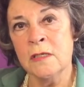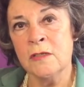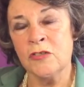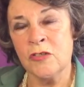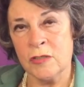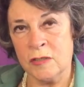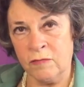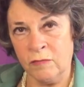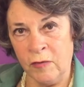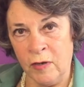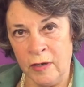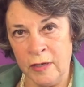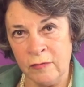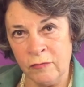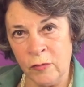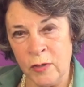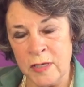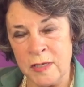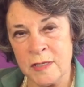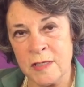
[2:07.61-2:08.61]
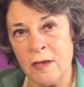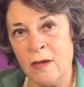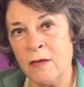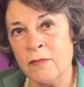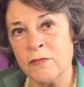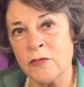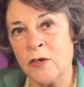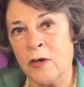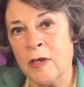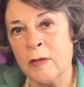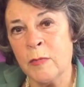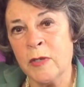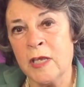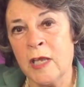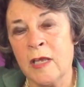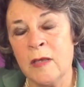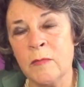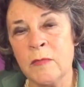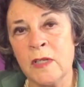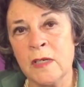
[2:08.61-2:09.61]
Just 5 weeks after I
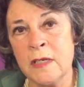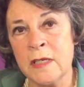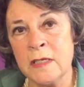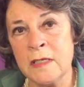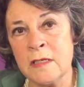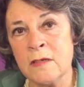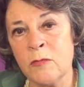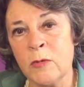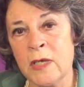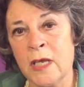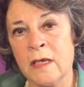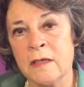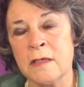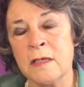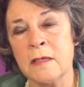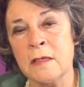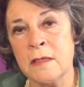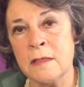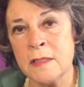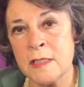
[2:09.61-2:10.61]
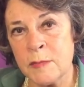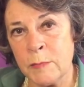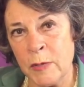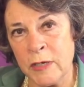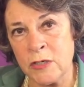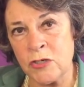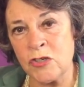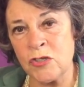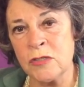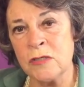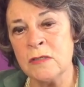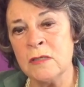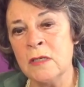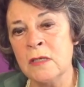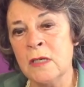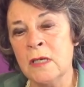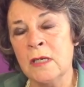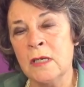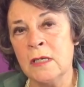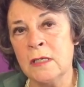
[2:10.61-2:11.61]
became the leader, we had an inspection
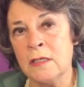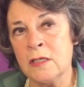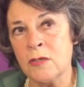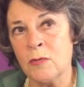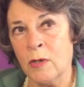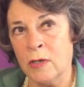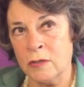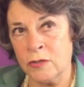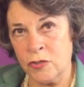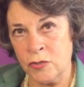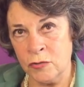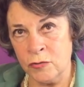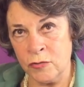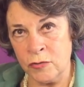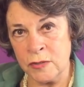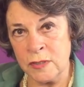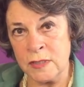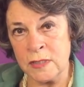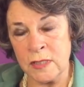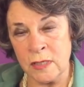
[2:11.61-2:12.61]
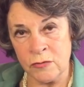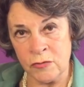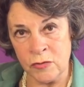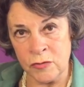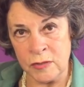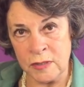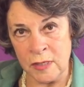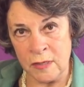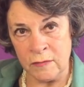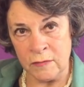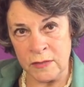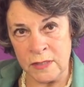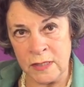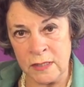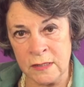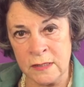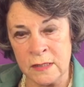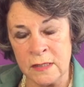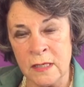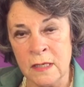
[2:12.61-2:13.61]
into our children's social
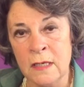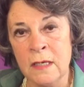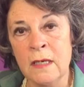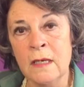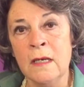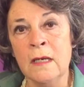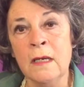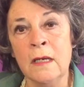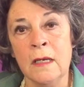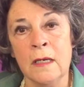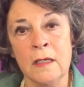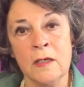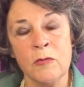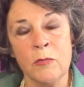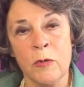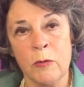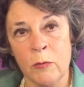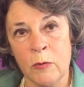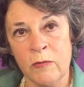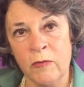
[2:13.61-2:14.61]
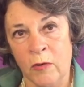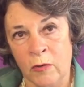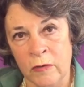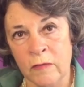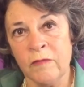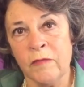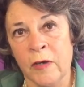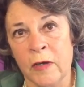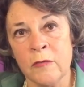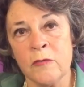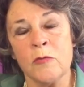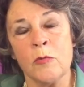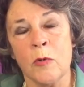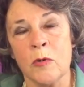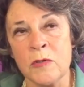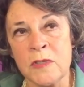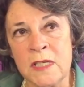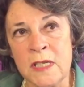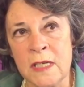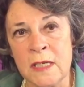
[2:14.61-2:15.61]
services, and we were found
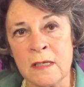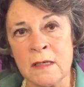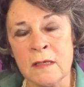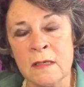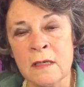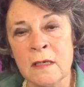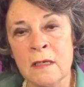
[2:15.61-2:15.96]
wanting.